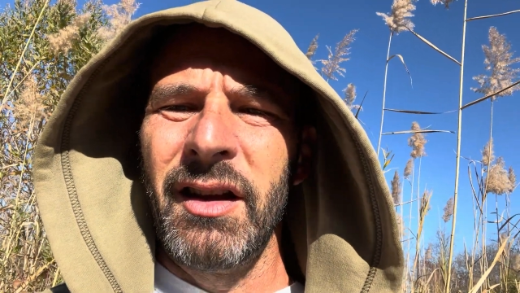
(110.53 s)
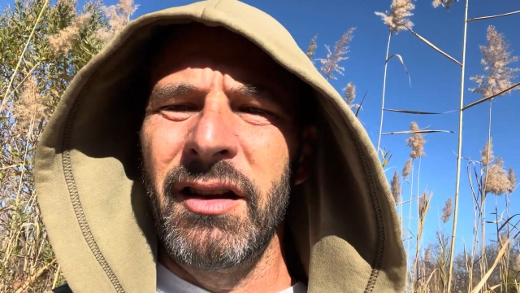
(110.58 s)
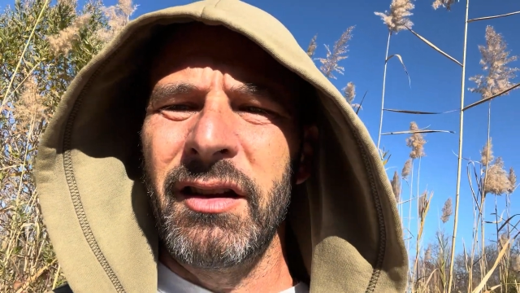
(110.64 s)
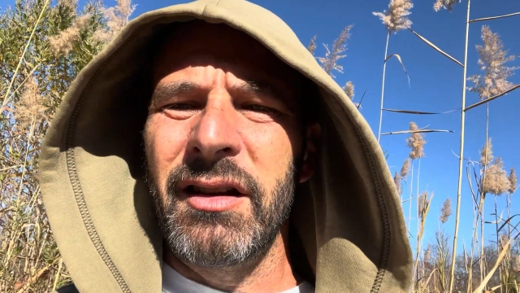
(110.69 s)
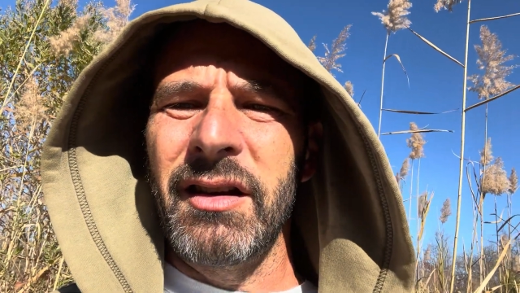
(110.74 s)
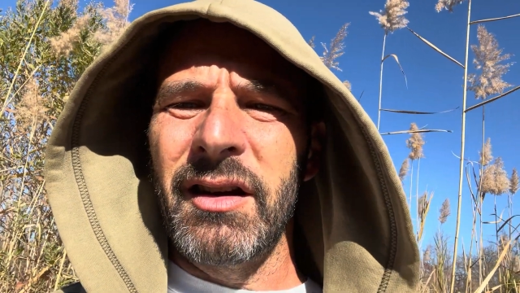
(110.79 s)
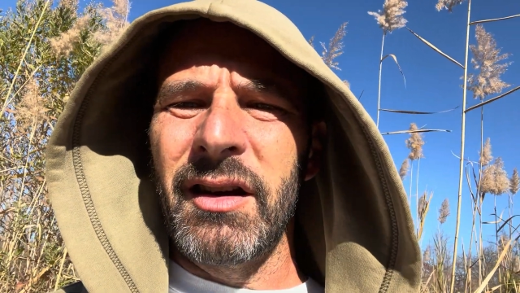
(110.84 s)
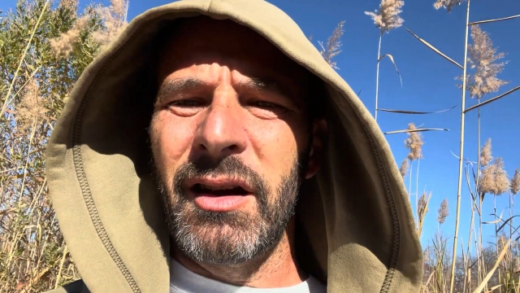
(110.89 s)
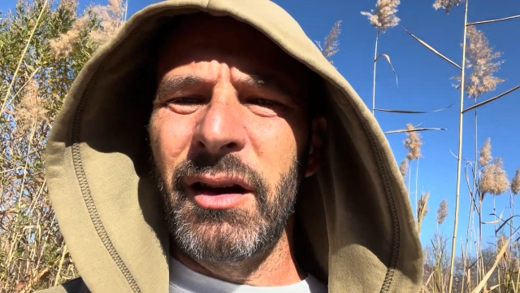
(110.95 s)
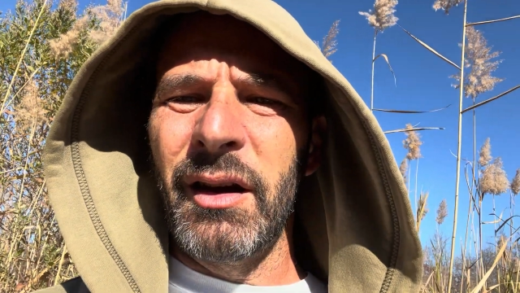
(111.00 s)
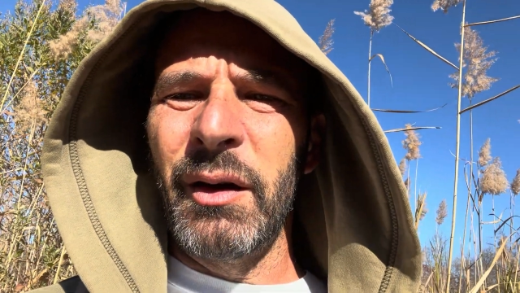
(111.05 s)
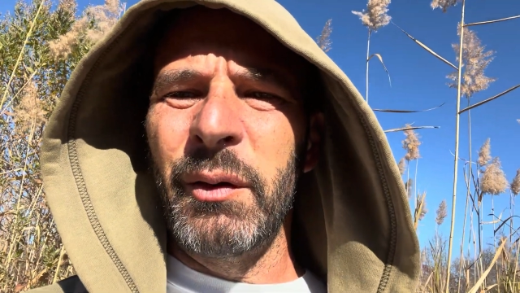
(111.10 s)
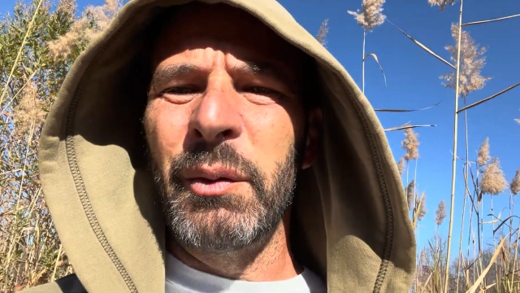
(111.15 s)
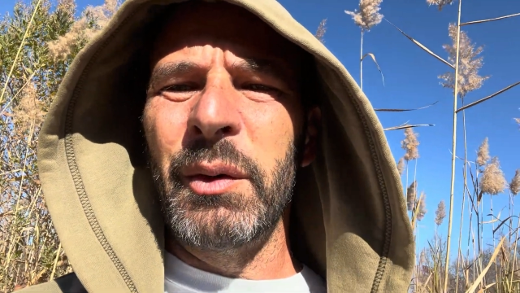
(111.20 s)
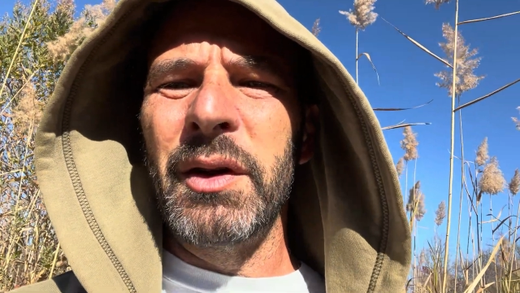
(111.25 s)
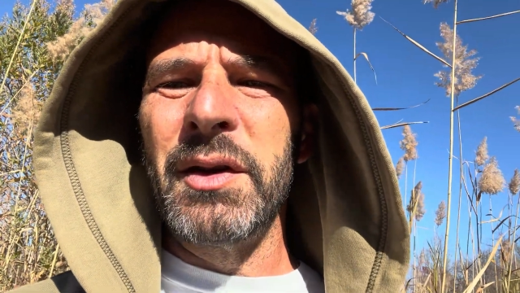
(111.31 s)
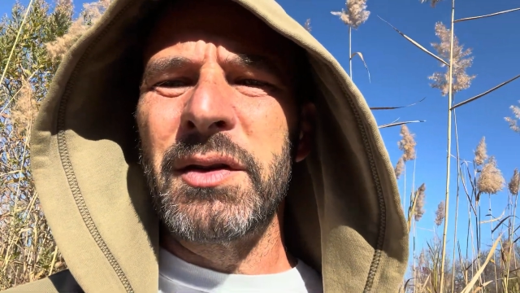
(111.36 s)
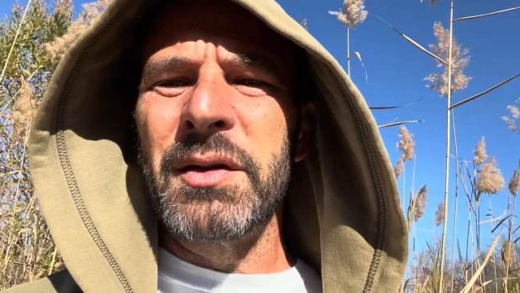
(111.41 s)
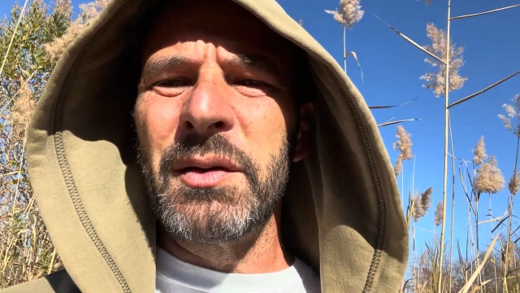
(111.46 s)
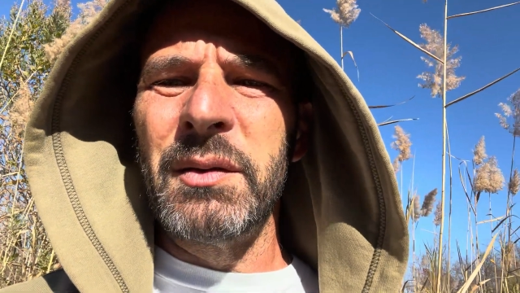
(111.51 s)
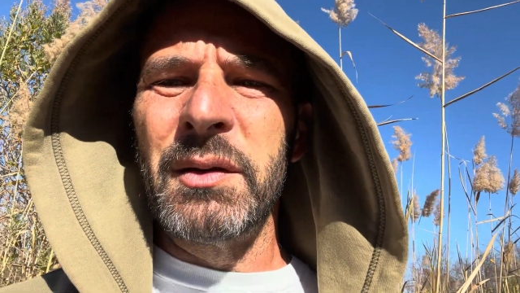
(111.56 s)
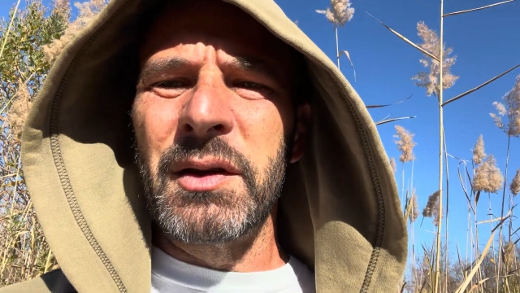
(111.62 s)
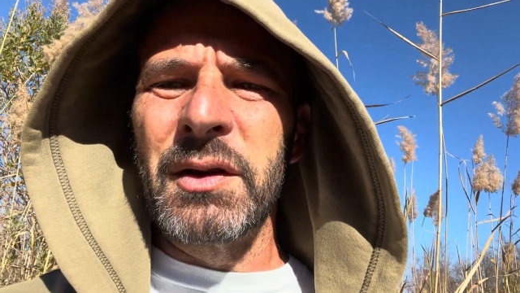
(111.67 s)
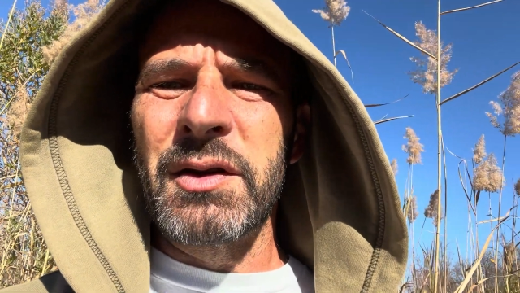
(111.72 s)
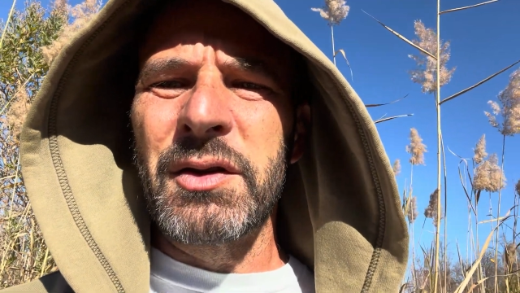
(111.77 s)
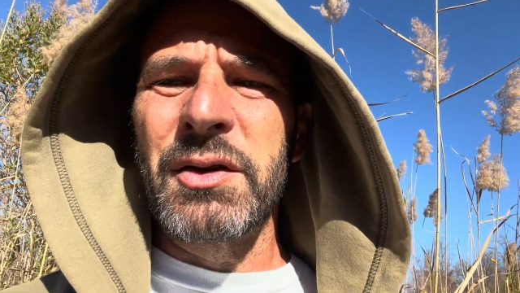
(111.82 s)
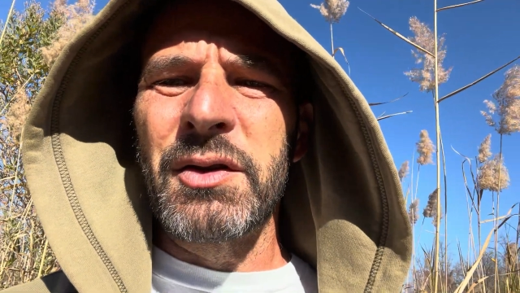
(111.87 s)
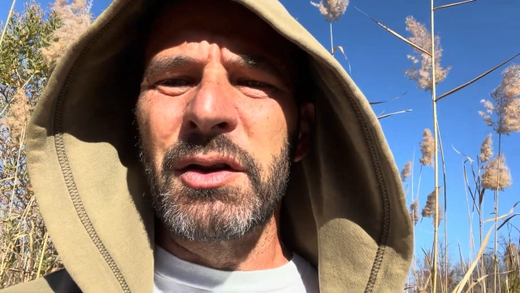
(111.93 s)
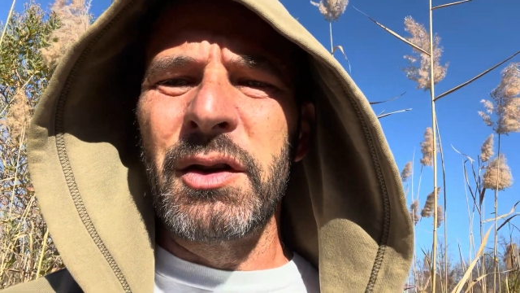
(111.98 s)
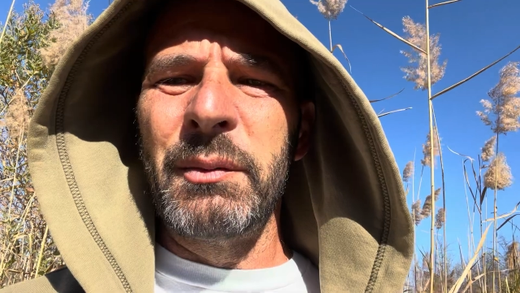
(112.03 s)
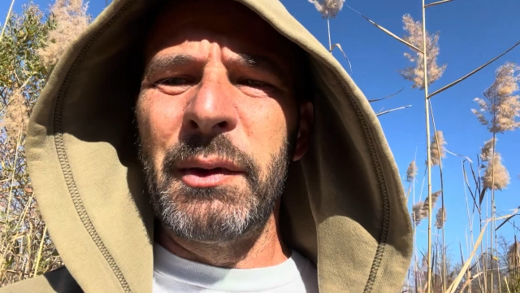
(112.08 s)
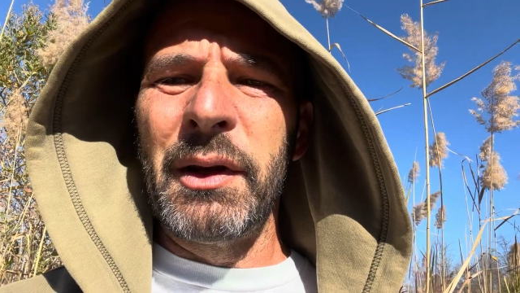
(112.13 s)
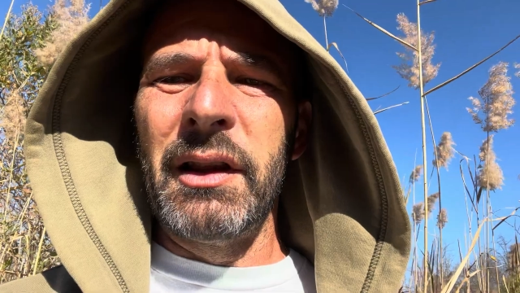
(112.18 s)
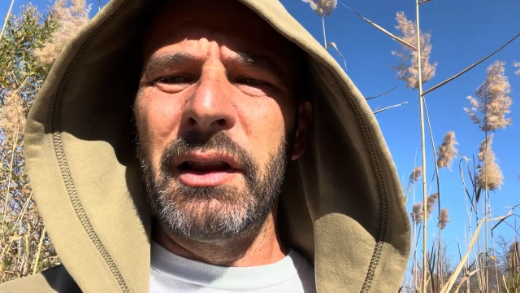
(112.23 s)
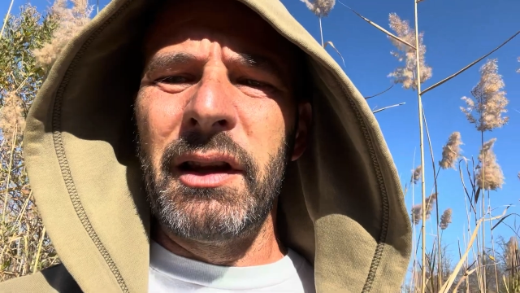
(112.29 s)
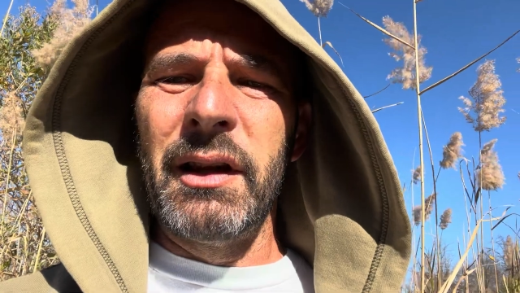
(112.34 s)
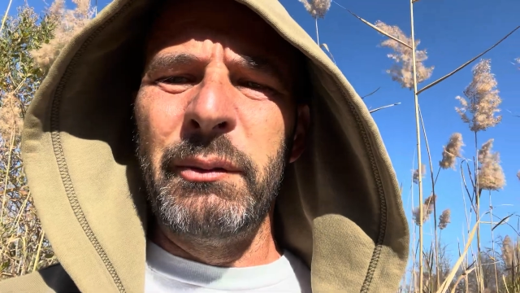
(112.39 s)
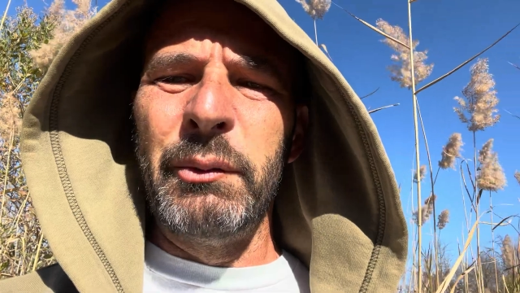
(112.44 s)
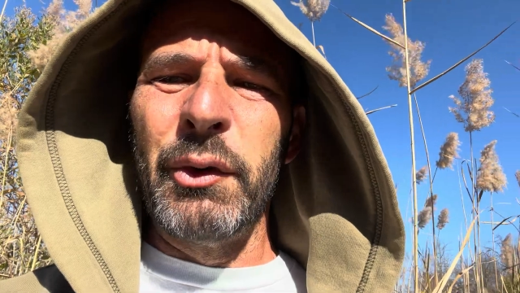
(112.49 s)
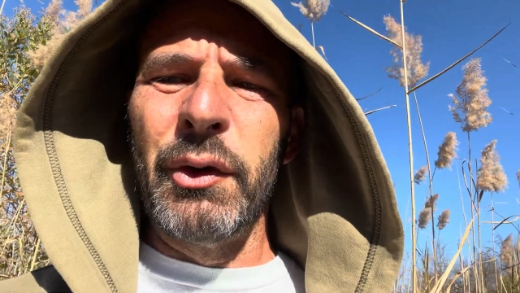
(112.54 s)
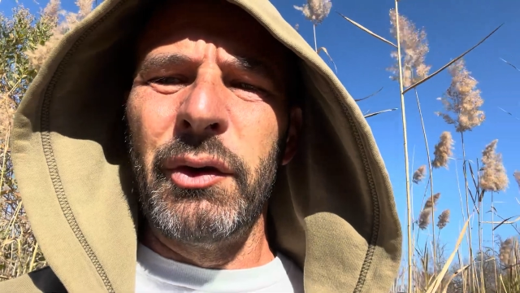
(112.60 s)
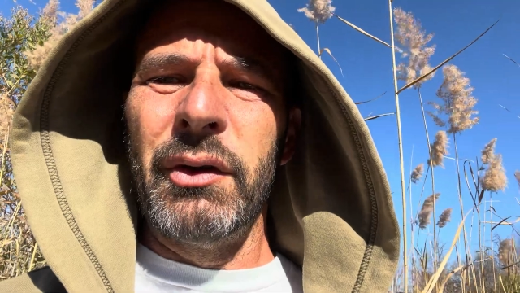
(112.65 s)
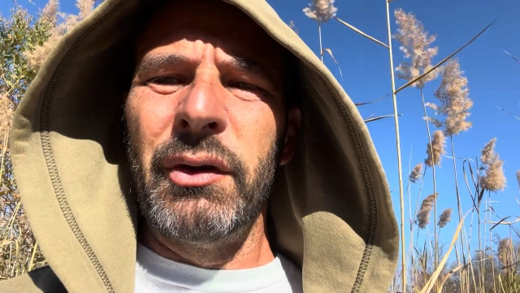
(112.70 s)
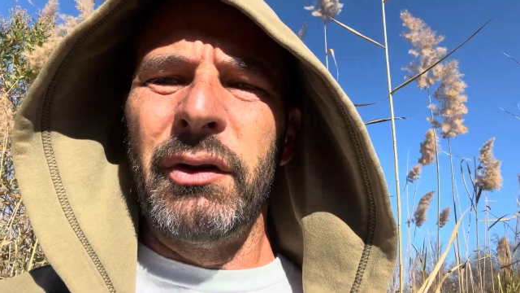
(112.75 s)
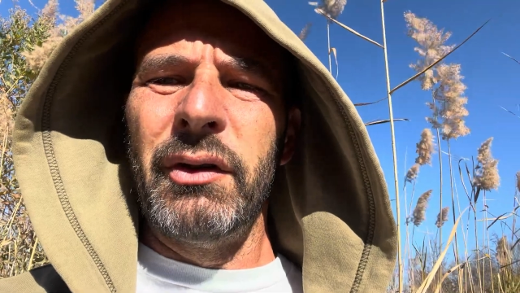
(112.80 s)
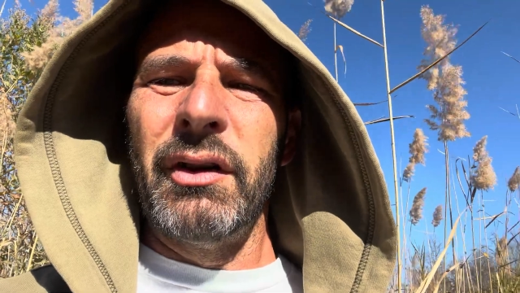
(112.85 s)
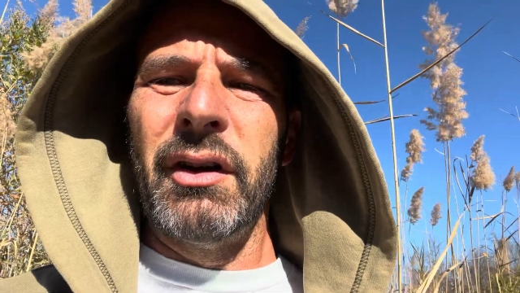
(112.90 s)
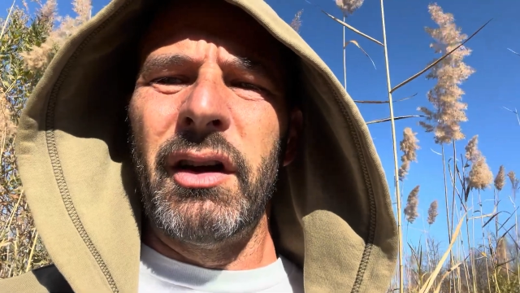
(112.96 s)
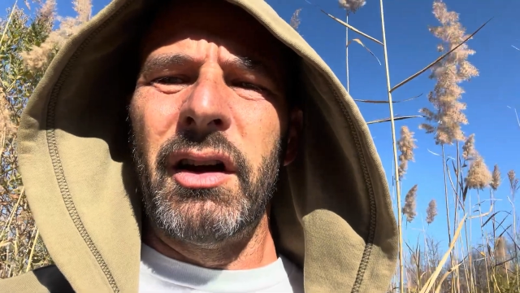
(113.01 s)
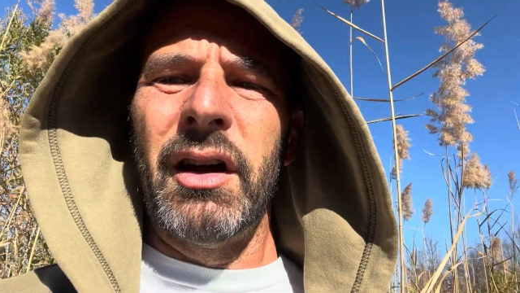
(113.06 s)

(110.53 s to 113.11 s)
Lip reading: I went to an extremely liberal